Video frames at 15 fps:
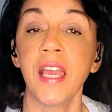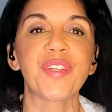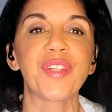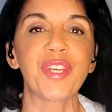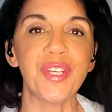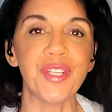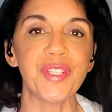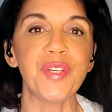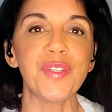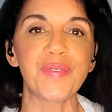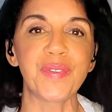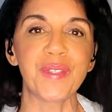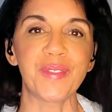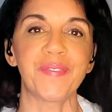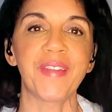So the good news
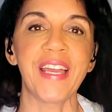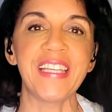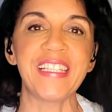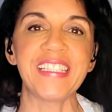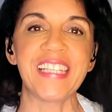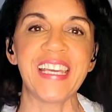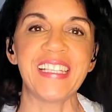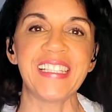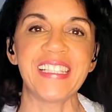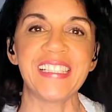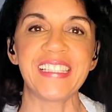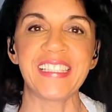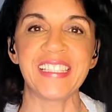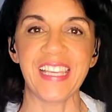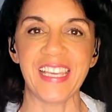for the flight
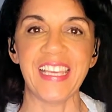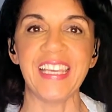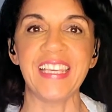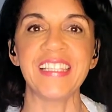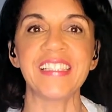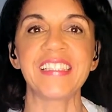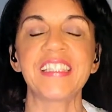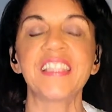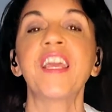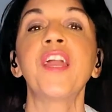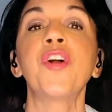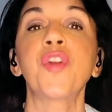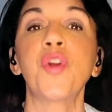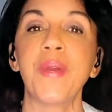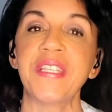attendants is they
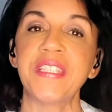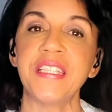are going